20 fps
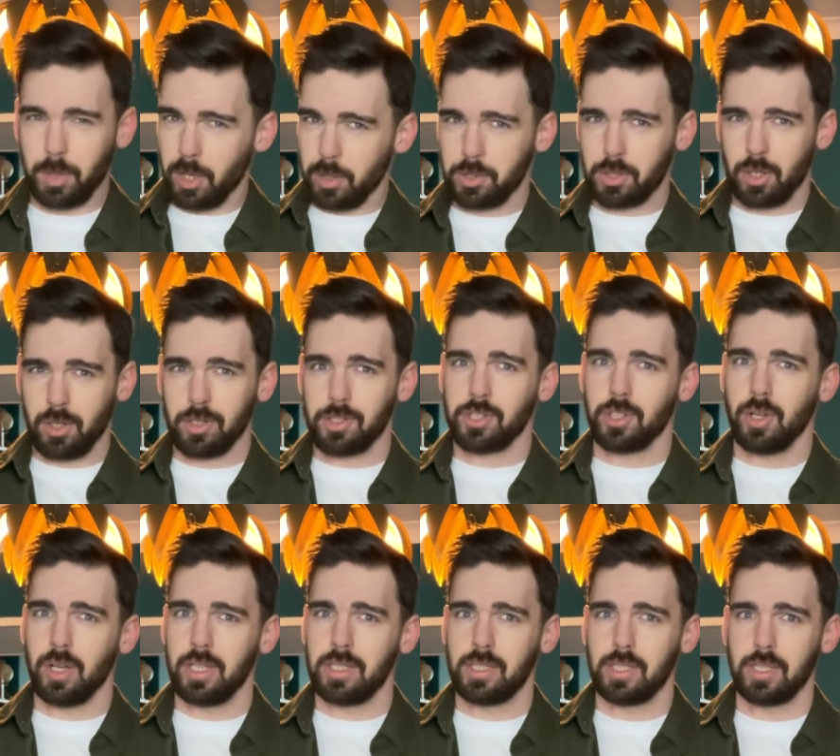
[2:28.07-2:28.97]
with those kind of
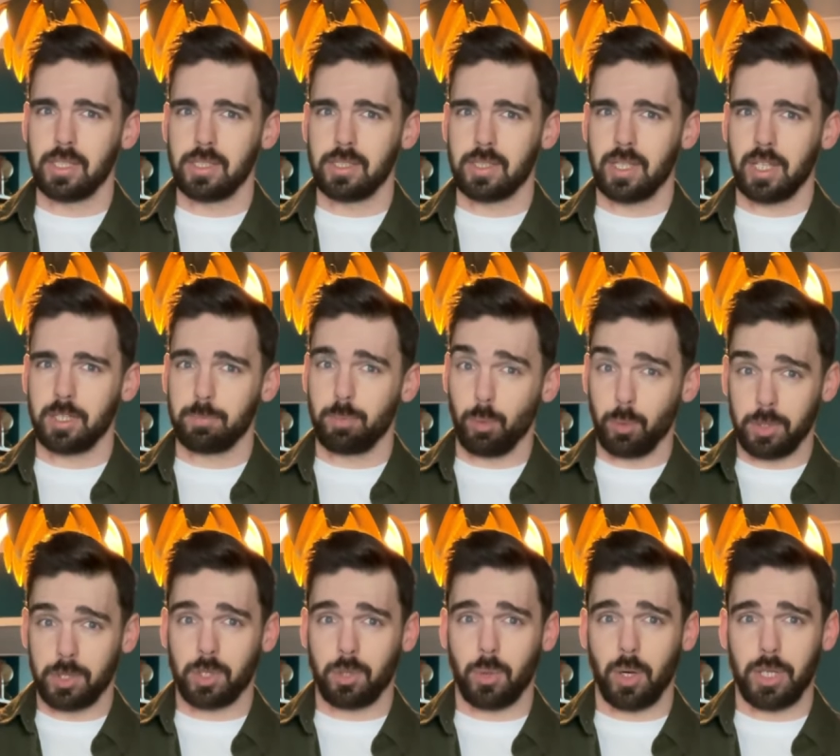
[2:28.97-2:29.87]
sizes, that's brought
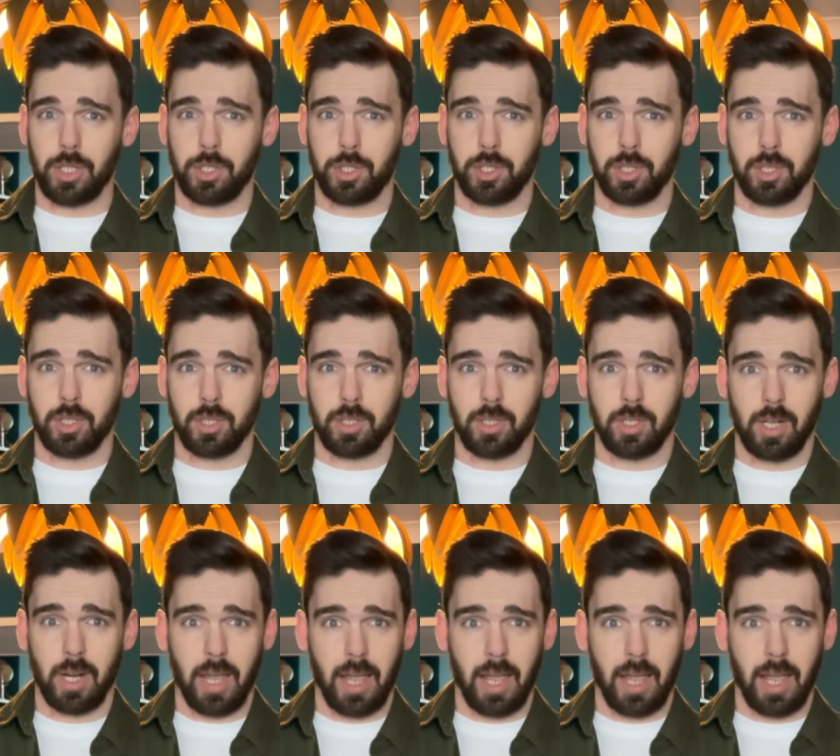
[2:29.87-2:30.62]
into question